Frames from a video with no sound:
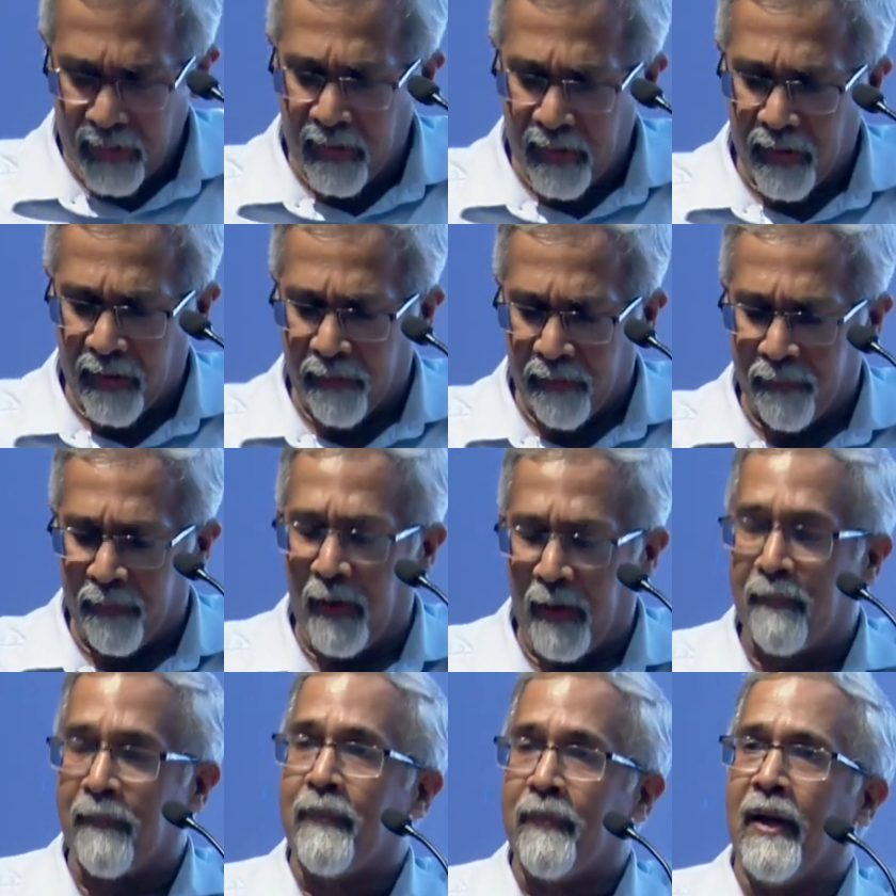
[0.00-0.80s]

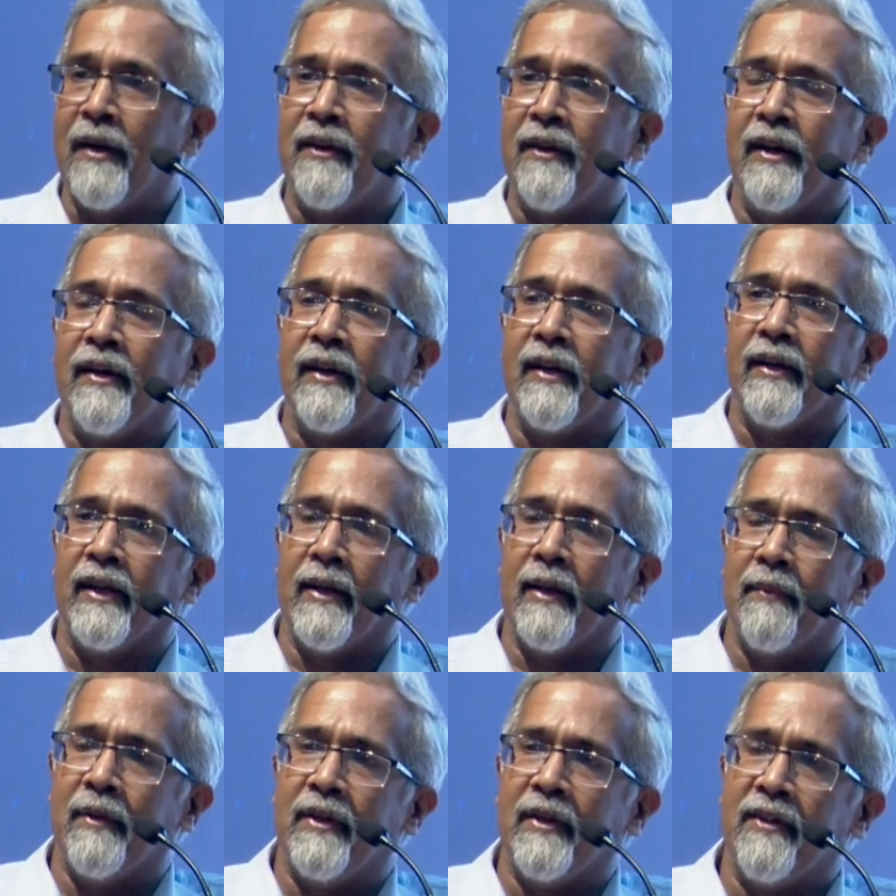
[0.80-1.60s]
pancreatic
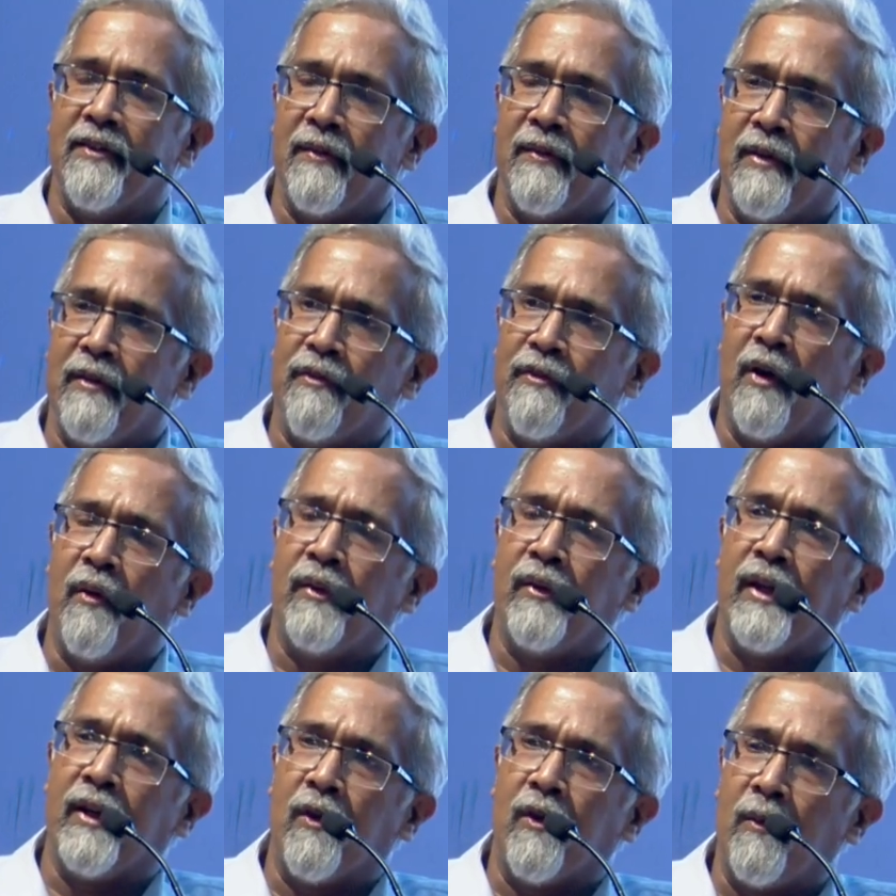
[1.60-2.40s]
diabetes, and we
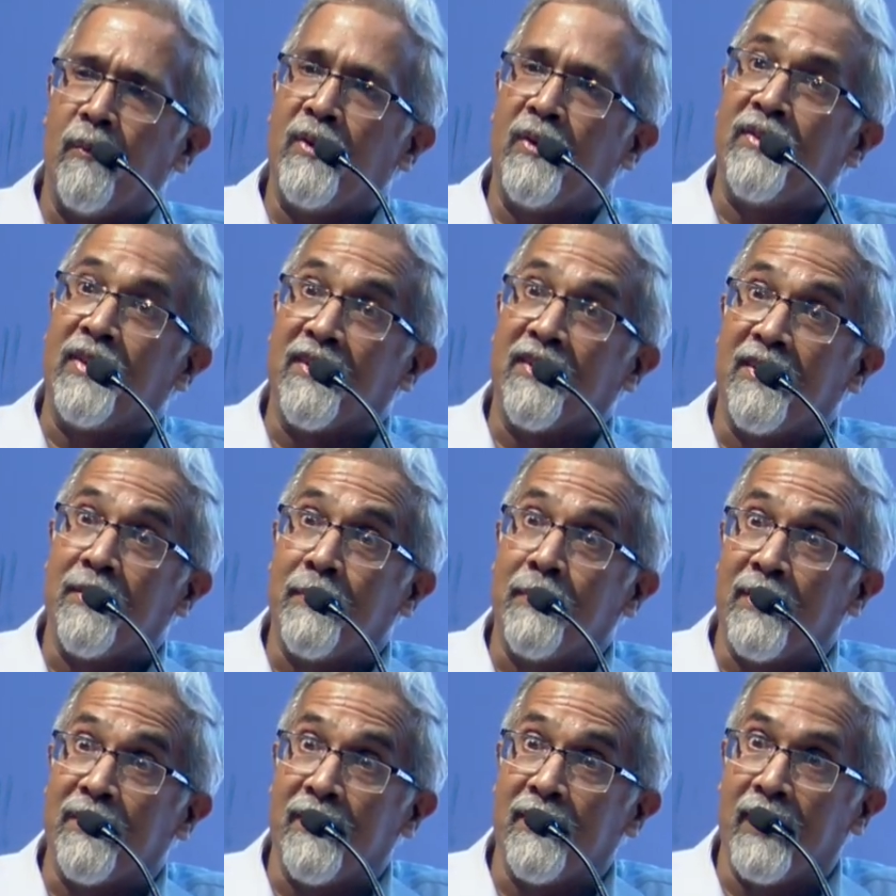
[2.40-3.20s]
found that almost
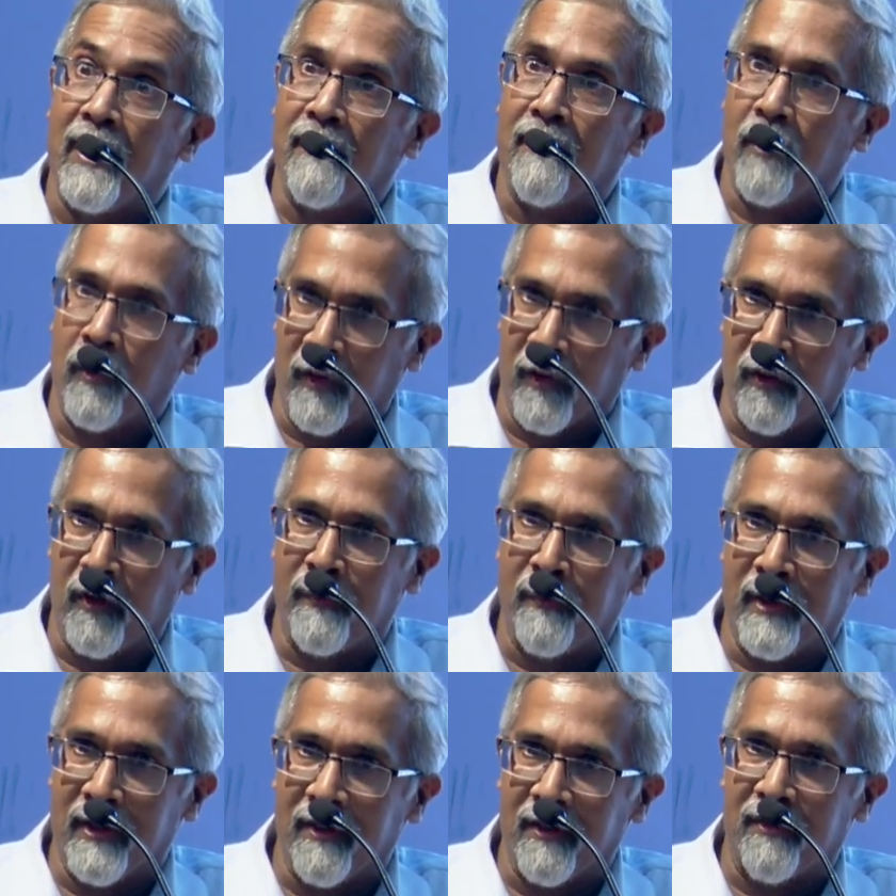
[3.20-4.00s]
60% have
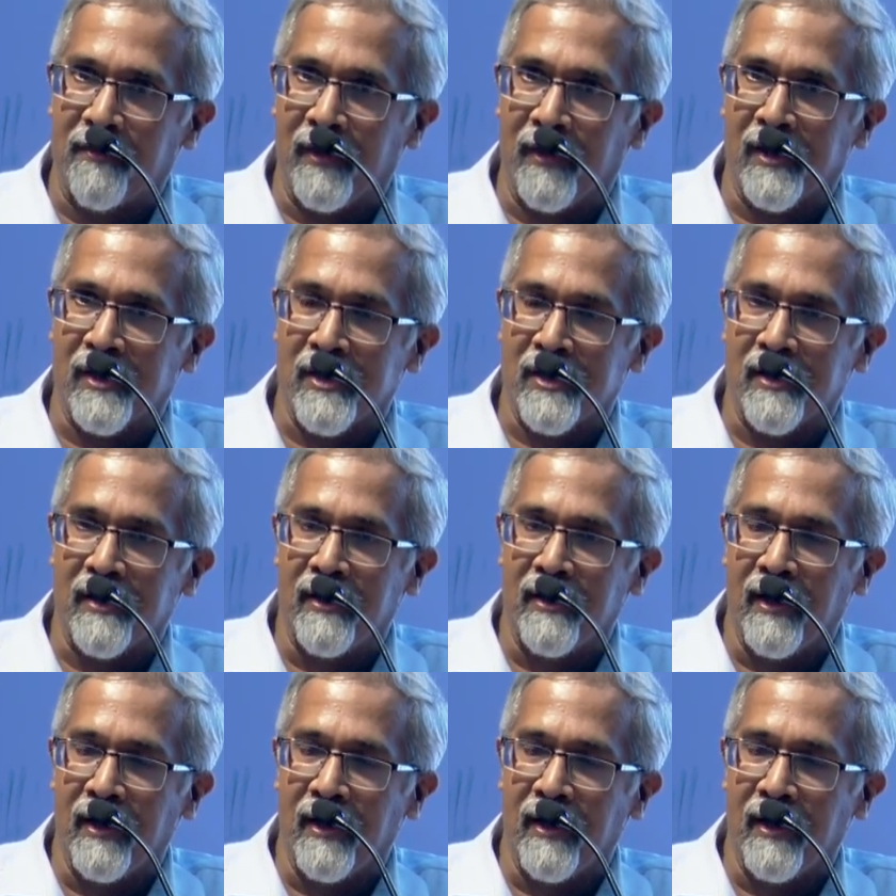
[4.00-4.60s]
autonomic dysfunction.